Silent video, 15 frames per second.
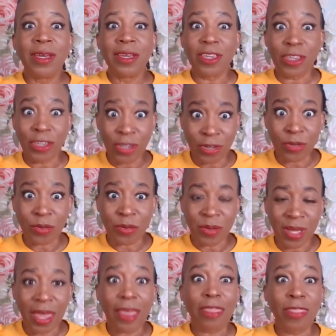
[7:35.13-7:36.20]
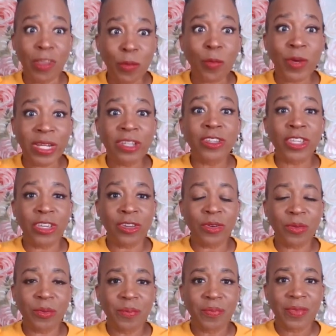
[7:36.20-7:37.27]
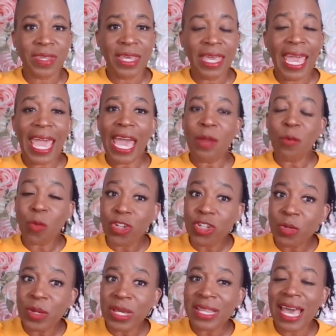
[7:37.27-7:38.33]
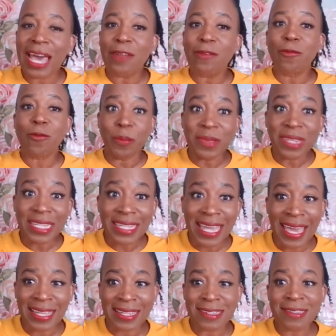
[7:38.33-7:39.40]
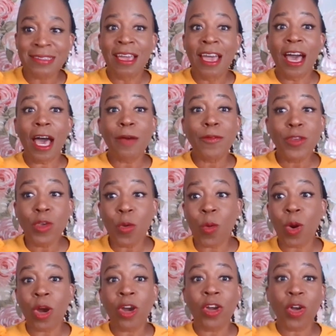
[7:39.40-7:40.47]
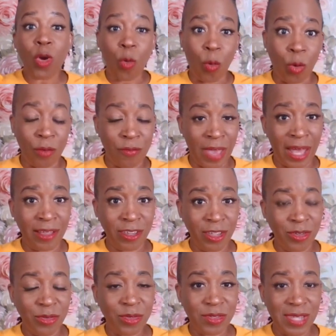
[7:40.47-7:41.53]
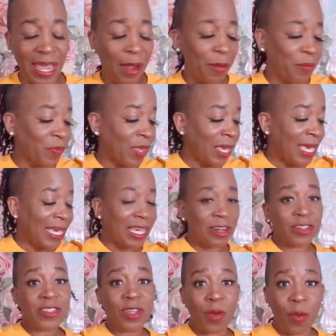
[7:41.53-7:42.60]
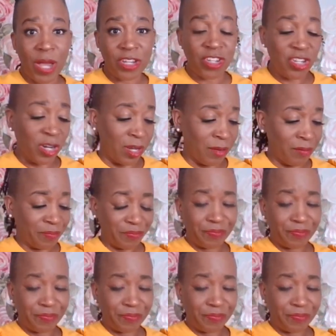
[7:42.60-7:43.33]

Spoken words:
you, the real you. And we're doing that from the lens of your core values. Now, here's the question